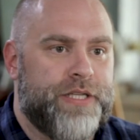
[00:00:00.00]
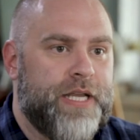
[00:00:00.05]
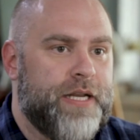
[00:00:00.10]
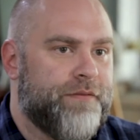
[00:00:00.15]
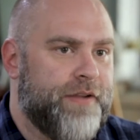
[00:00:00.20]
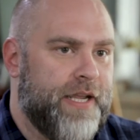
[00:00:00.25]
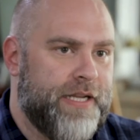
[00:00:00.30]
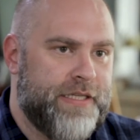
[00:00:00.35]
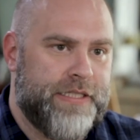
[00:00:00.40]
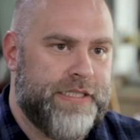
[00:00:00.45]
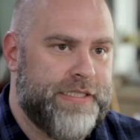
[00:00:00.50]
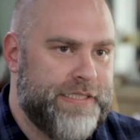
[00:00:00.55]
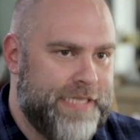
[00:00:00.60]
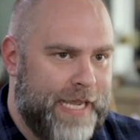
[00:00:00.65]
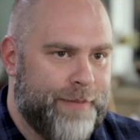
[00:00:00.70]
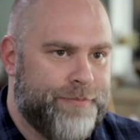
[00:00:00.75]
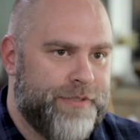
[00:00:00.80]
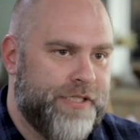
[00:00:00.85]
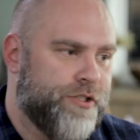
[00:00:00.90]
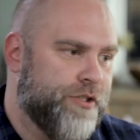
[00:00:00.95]
kind of had to
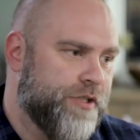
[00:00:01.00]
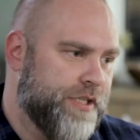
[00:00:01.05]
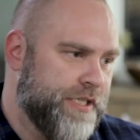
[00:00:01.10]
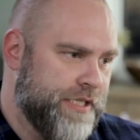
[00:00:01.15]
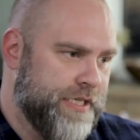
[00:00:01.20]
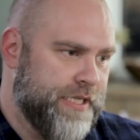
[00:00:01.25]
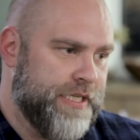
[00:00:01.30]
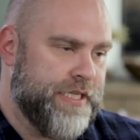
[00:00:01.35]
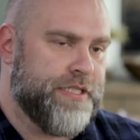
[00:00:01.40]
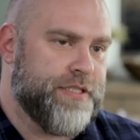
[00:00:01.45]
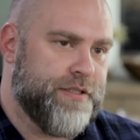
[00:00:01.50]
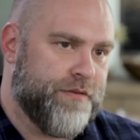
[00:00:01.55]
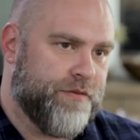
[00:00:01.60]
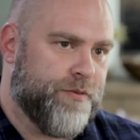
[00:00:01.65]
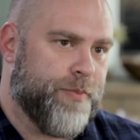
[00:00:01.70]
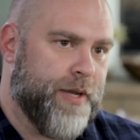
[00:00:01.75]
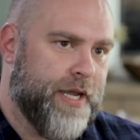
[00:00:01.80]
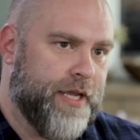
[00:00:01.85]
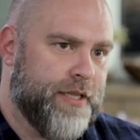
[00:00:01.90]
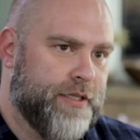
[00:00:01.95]
adapt it to the needs of the
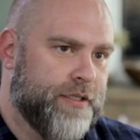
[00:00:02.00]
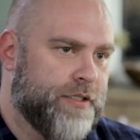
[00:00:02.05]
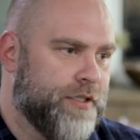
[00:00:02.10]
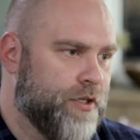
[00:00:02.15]
pilot.